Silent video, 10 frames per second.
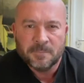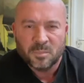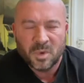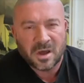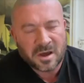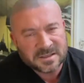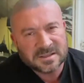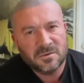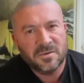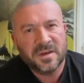But I
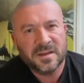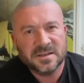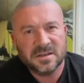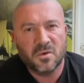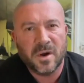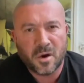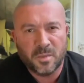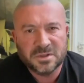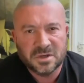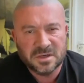still think it's a great
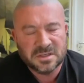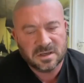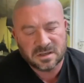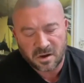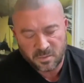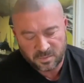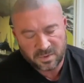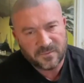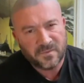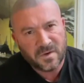opportunity, because I would
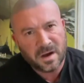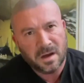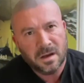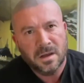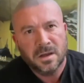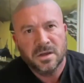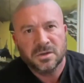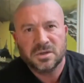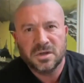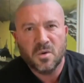prefer
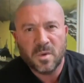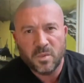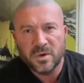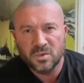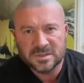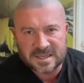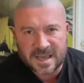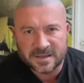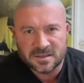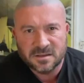to know where we all
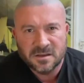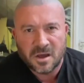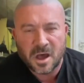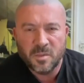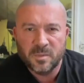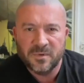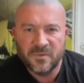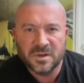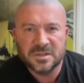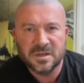stand. I would
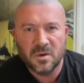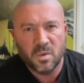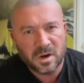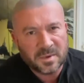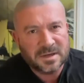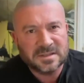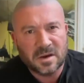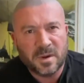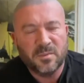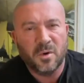prefer to know what I'm going to sell
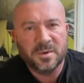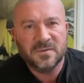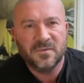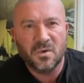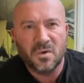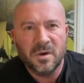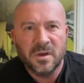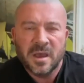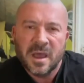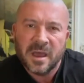my property for
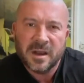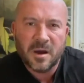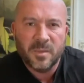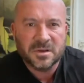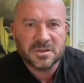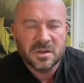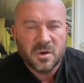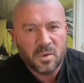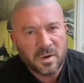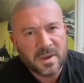and how much
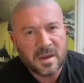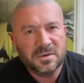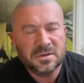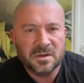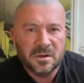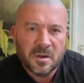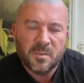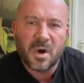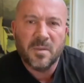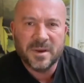will I be able to
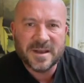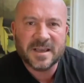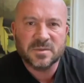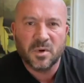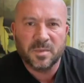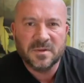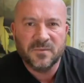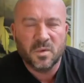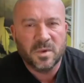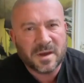buy my next property
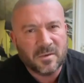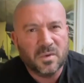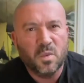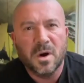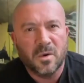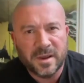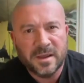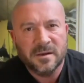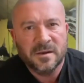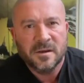for without the worry
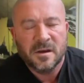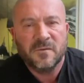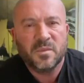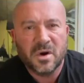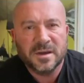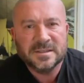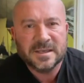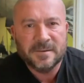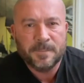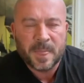of
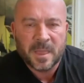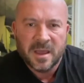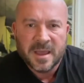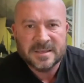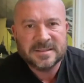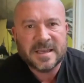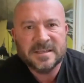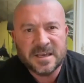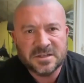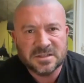pricing. Estate
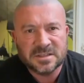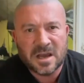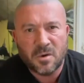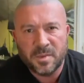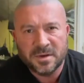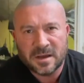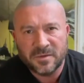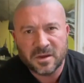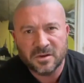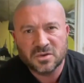agents now up and down the
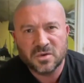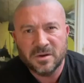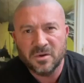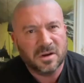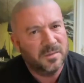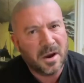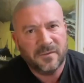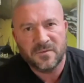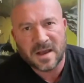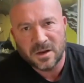country are not going to be
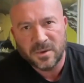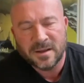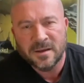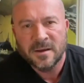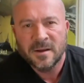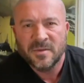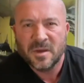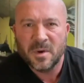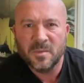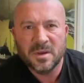overvaluing. There
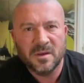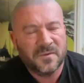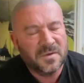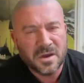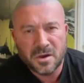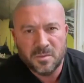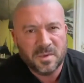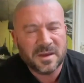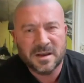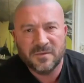might be a few, but
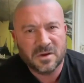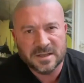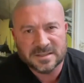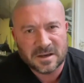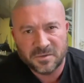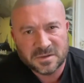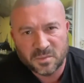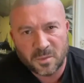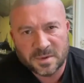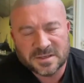they're never going to sell these
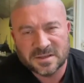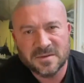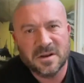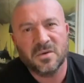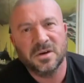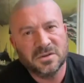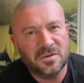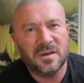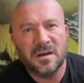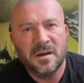properties, and they're not going to do
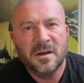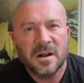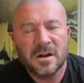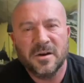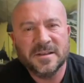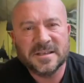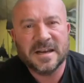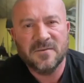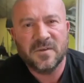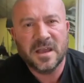their clients
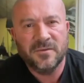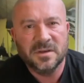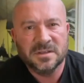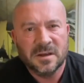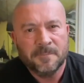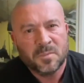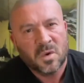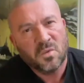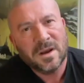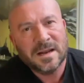any favours.
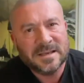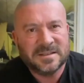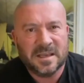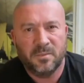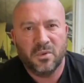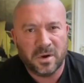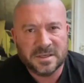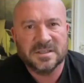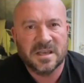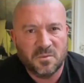Realistic
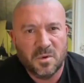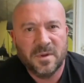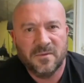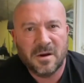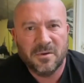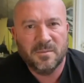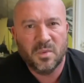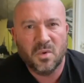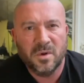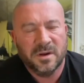pricing will be very
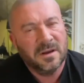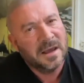important.